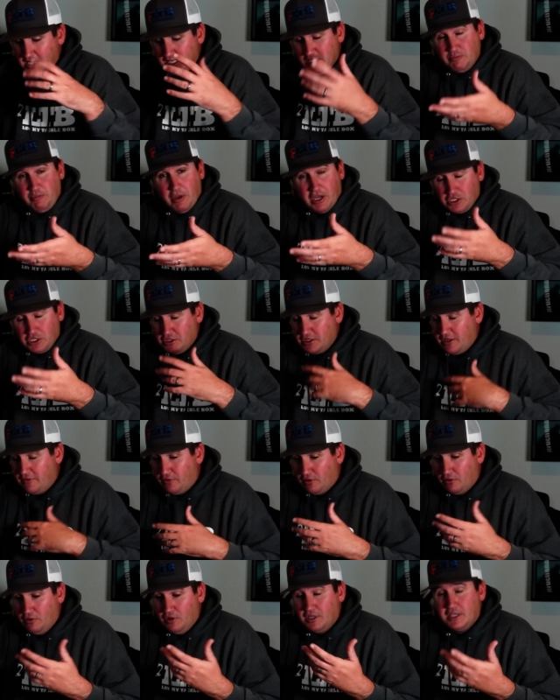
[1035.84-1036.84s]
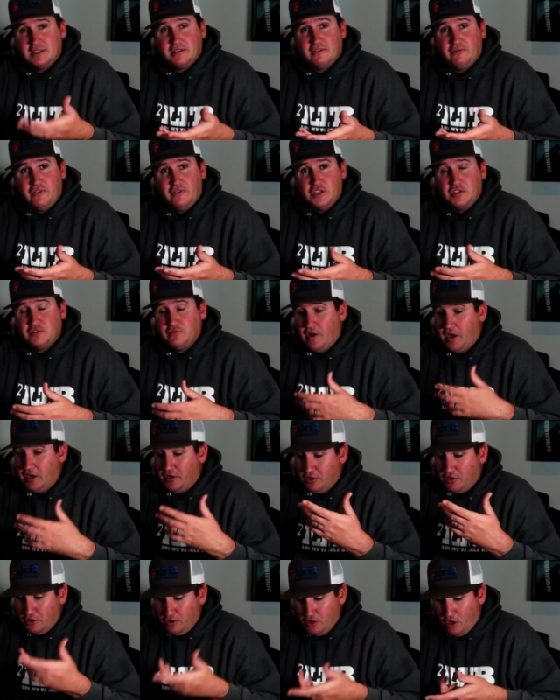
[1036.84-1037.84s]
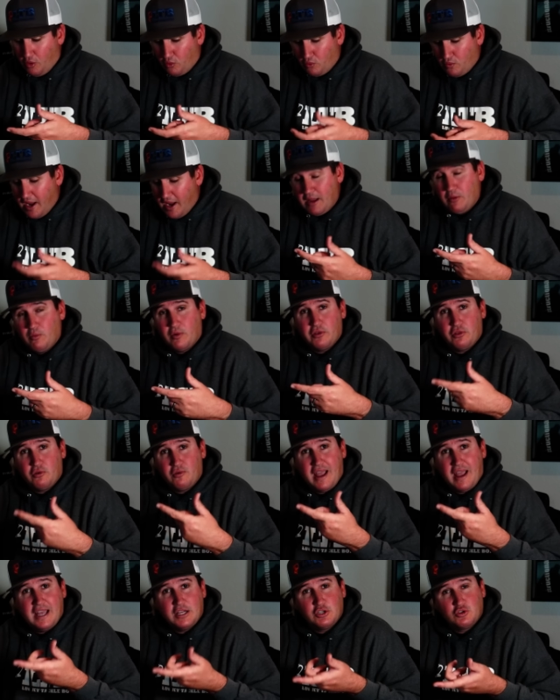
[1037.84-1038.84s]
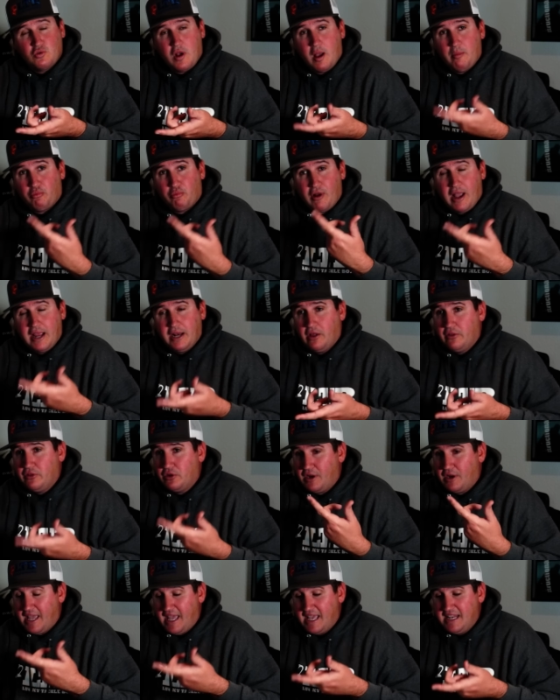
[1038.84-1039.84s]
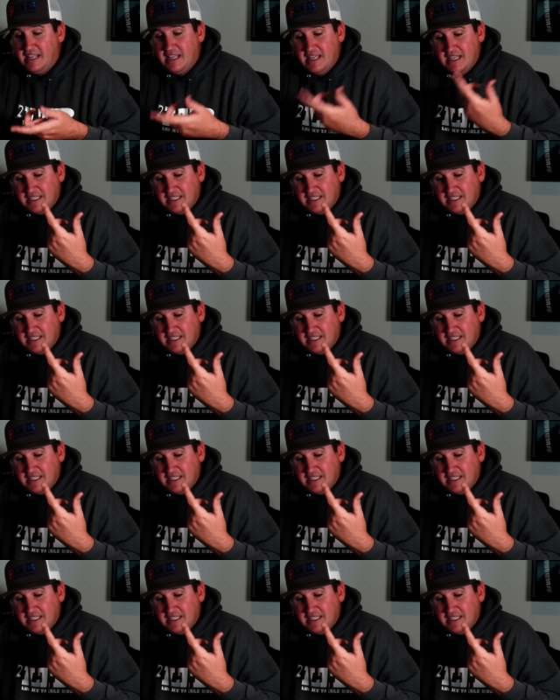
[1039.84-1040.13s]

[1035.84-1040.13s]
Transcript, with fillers: especially if you look at the fish finder, you know right where they're at, drop right on their head,